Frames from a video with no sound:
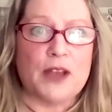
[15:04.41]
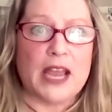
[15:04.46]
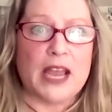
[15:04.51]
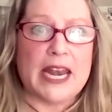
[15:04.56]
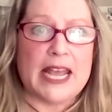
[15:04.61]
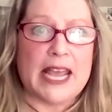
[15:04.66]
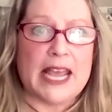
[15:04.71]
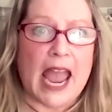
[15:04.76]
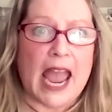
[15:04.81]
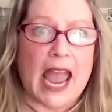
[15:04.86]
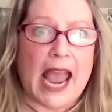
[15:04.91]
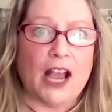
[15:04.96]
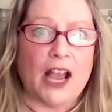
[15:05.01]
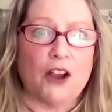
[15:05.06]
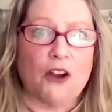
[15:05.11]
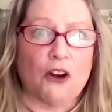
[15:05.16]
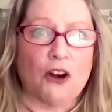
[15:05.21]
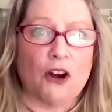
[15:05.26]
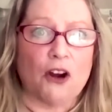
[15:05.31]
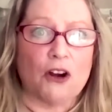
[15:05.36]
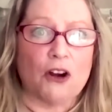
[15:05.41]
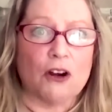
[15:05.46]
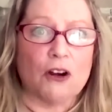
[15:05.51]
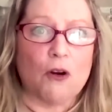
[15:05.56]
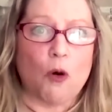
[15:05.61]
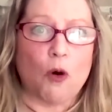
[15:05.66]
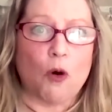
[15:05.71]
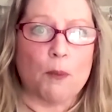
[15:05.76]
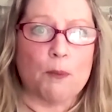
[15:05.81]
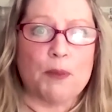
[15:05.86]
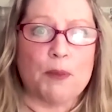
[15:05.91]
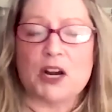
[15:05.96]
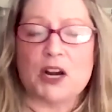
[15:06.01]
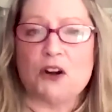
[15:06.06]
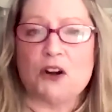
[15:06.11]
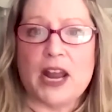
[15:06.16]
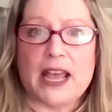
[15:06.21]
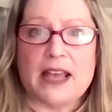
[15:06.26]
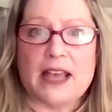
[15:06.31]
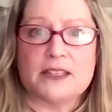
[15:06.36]
any anger or
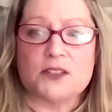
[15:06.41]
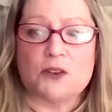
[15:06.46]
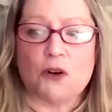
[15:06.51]
bitterness